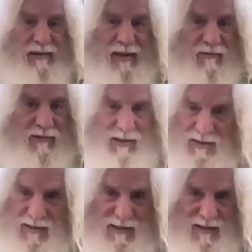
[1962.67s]
And that was
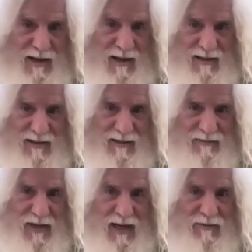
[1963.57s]
16
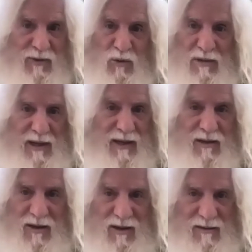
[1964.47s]
seconds. And if you were
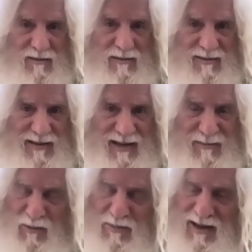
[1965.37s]
playing along,
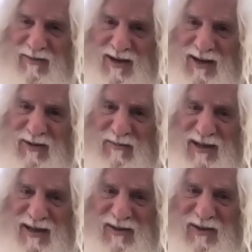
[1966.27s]
I'm hoping everybody was
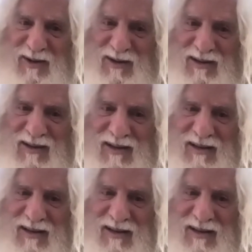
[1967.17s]
playing along.